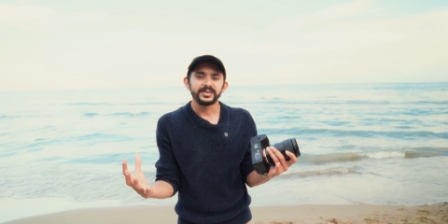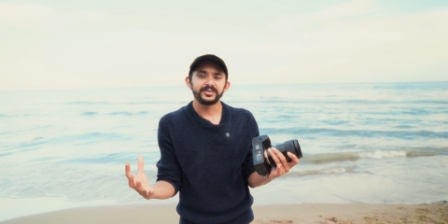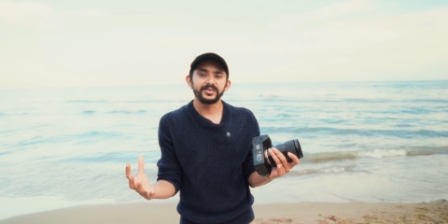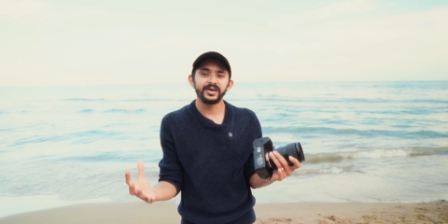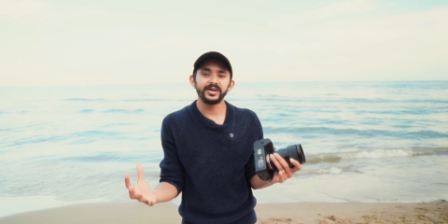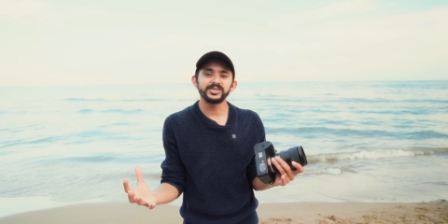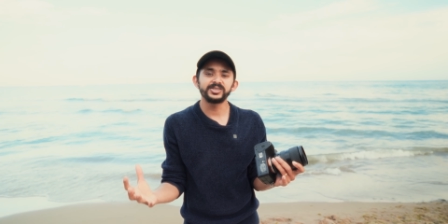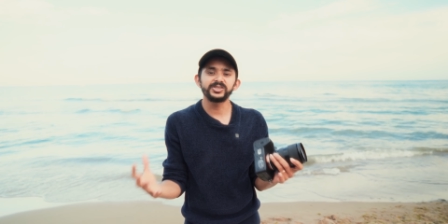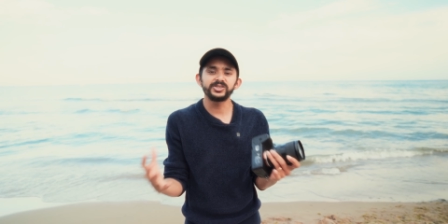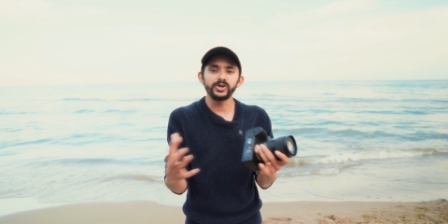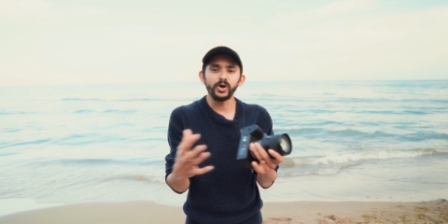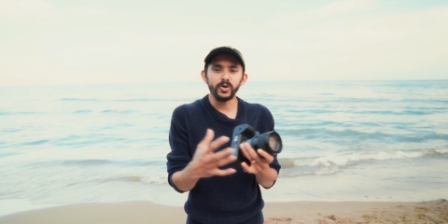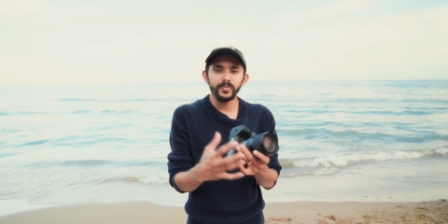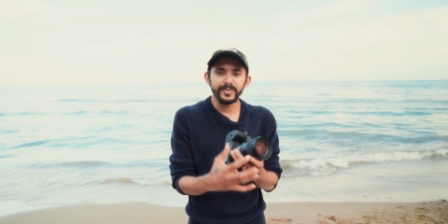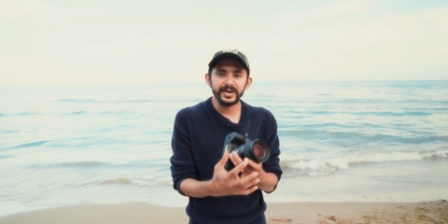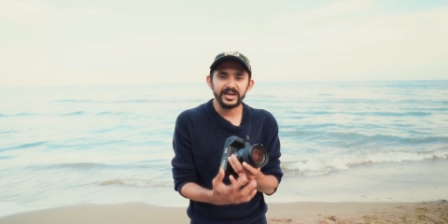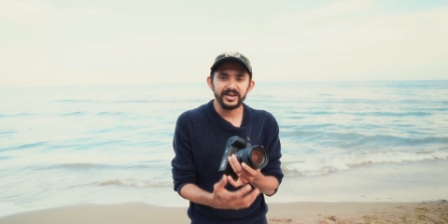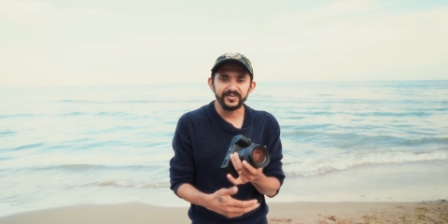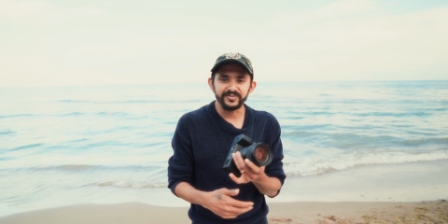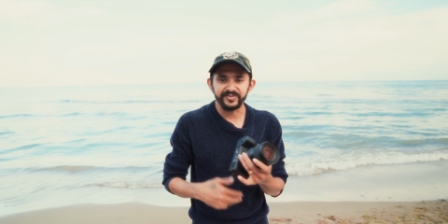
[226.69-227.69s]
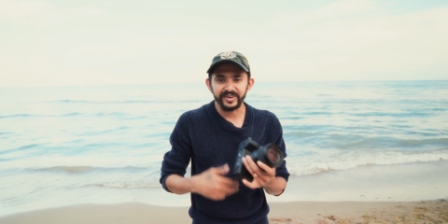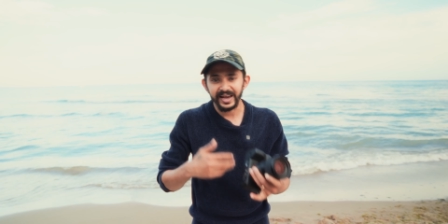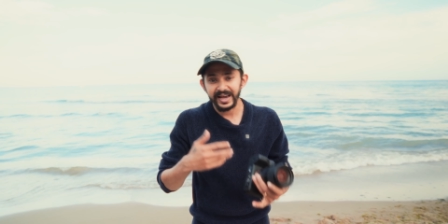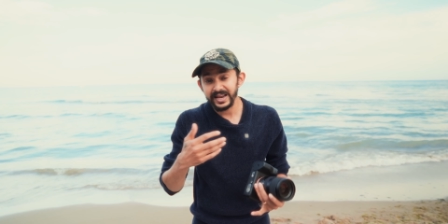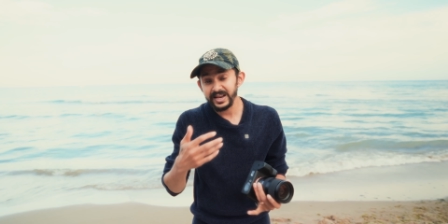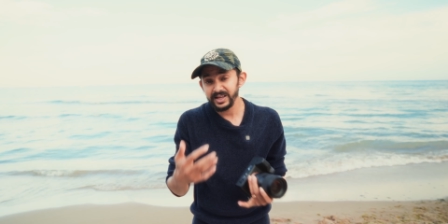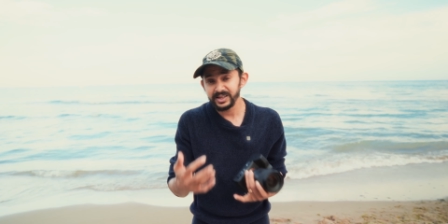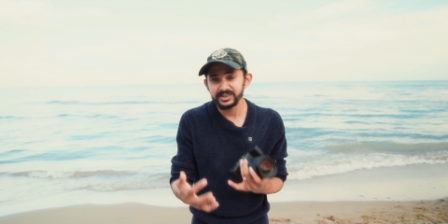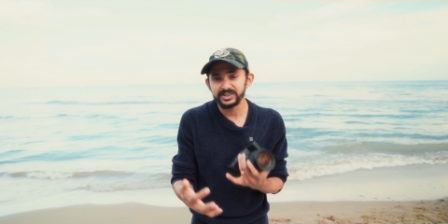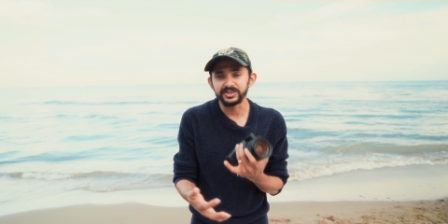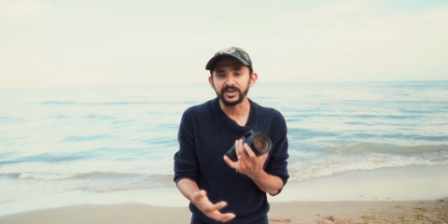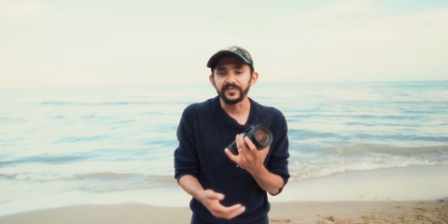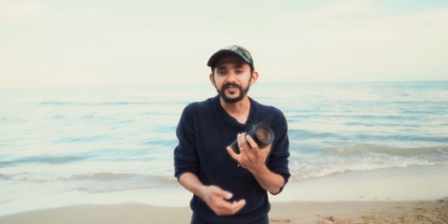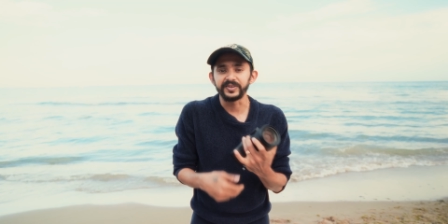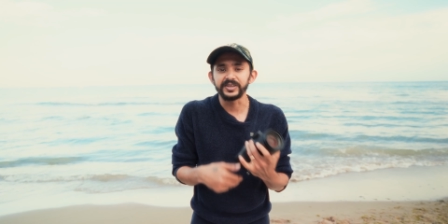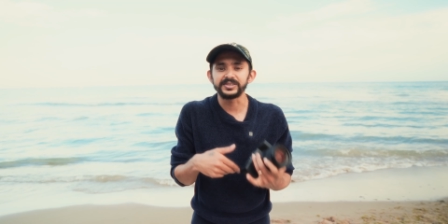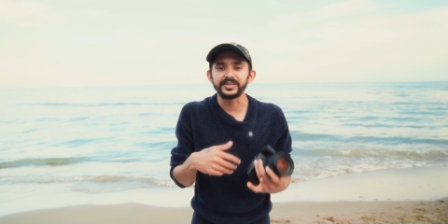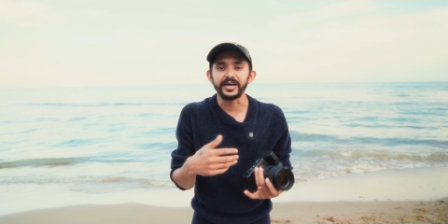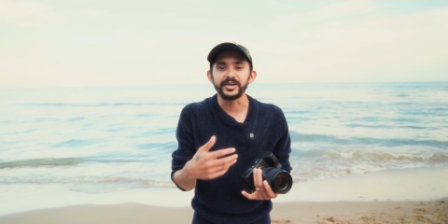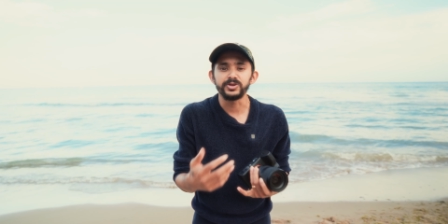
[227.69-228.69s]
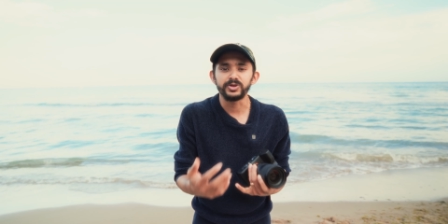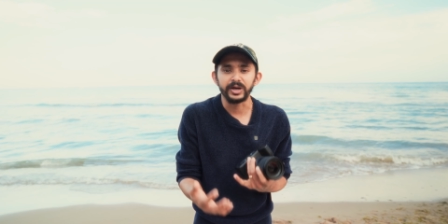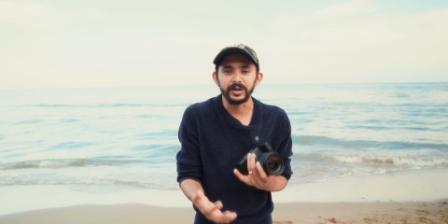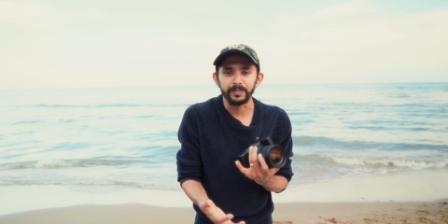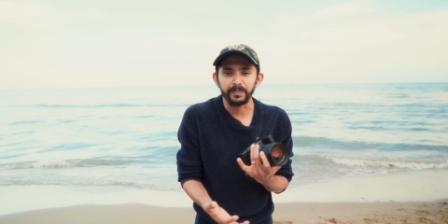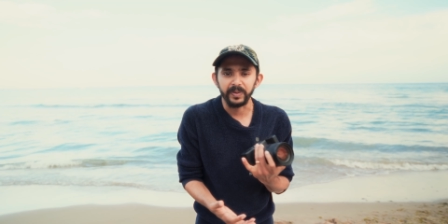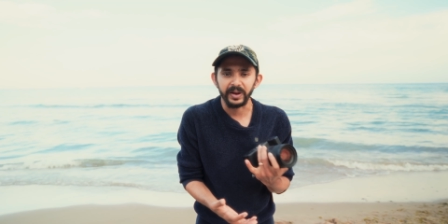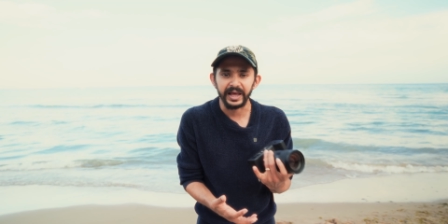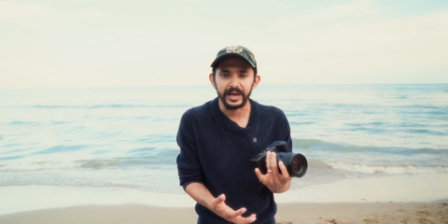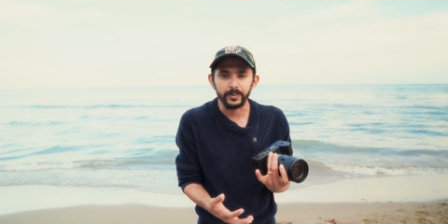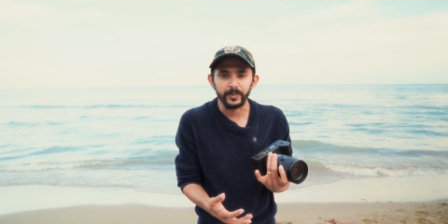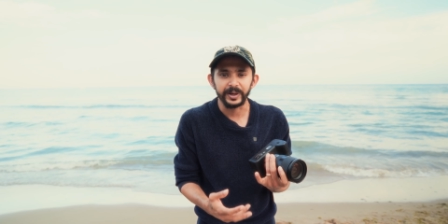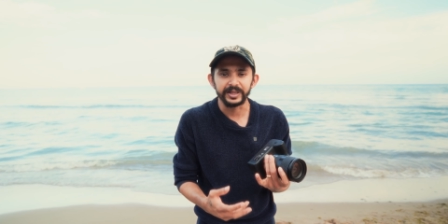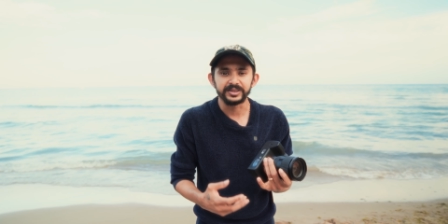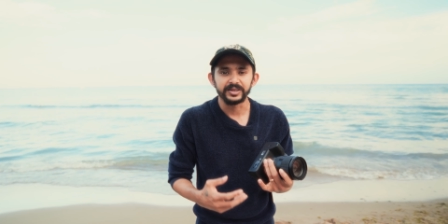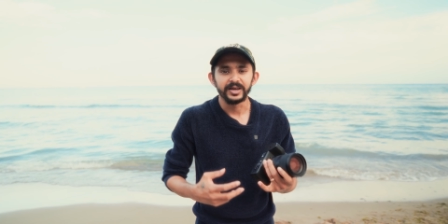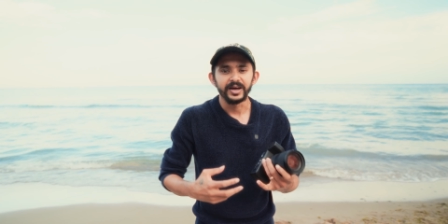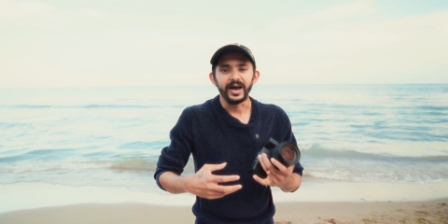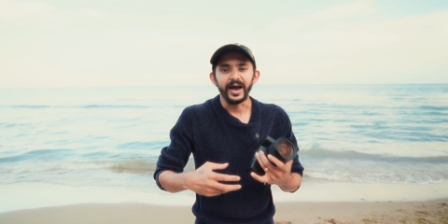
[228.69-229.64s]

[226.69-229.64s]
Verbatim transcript: there are so many variants of this that you can play with